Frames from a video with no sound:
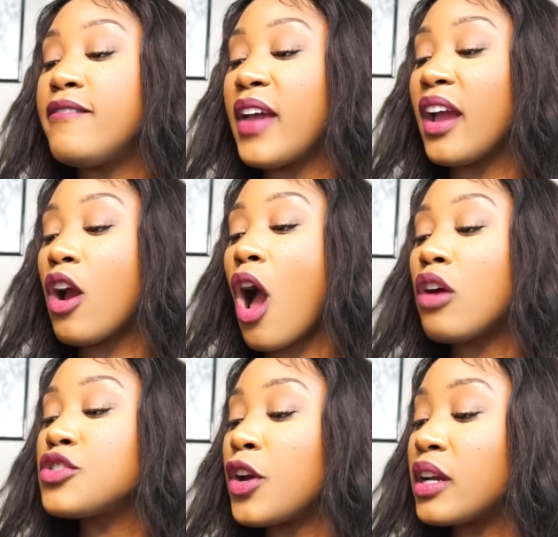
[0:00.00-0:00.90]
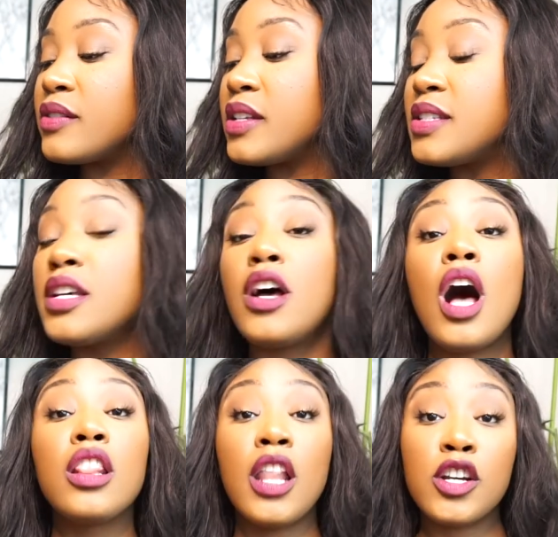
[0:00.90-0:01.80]
fair alternative to
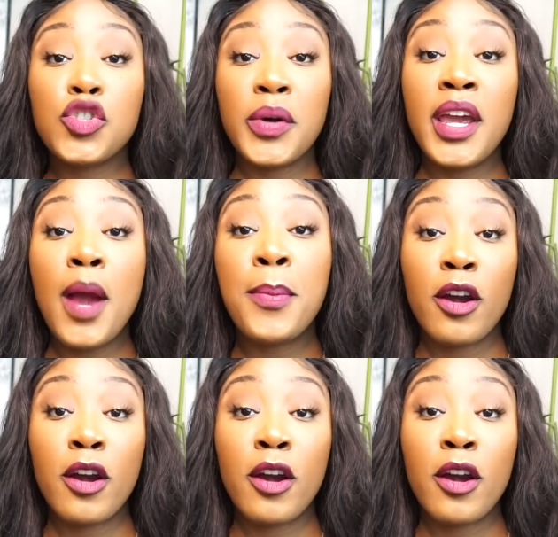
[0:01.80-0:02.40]
luxury